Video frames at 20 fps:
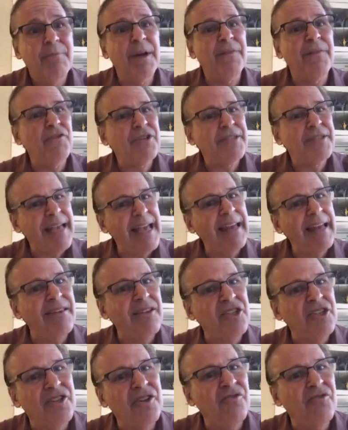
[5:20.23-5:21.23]
But if you say
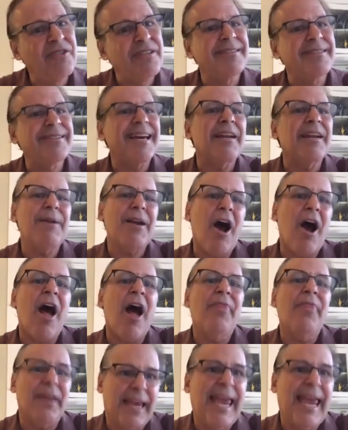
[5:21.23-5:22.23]
to the students, it's going to be
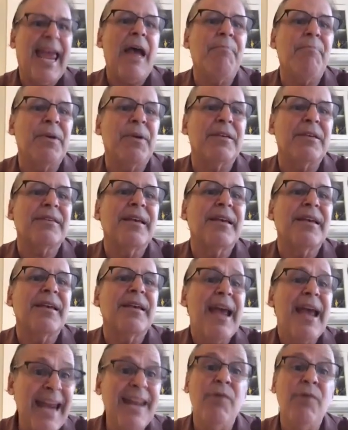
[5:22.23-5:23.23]
on the campus
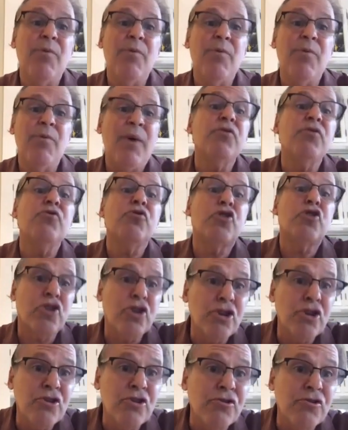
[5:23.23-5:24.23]
anyway, if you
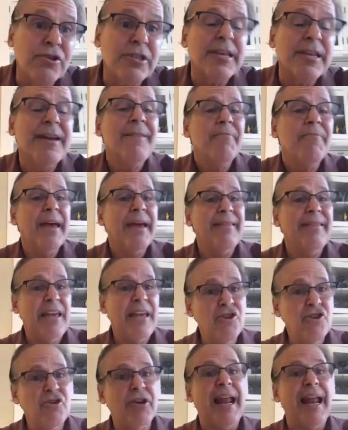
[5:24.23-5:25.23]
choose
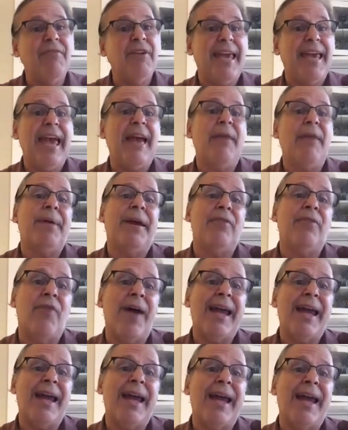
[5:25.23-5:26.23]
that you can have a campaign
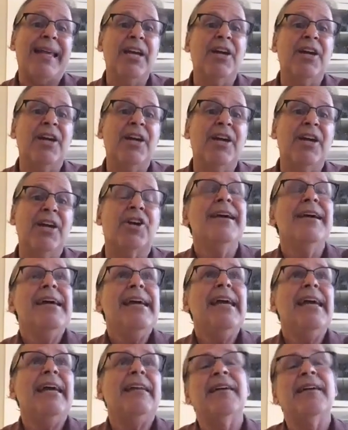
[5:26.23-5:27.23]
right here,
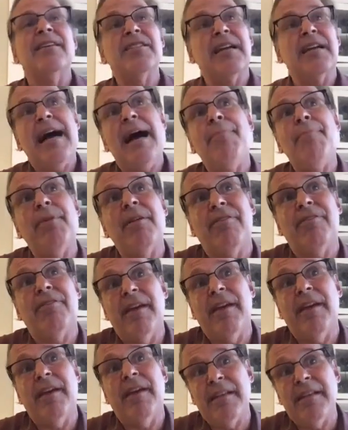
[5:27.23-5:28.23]
it does a couple of
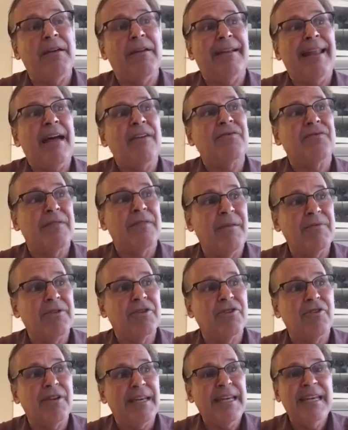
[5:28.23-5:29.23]
things. It allows for them
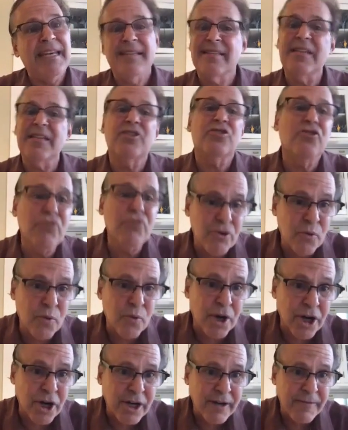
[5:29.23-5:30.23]
to easily do the
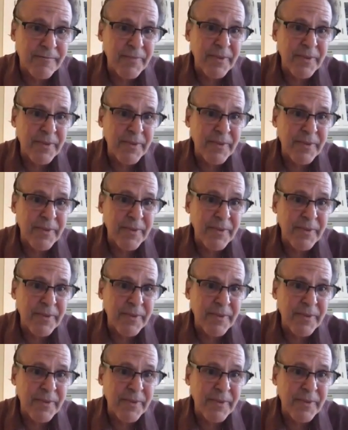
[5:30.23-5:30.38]
work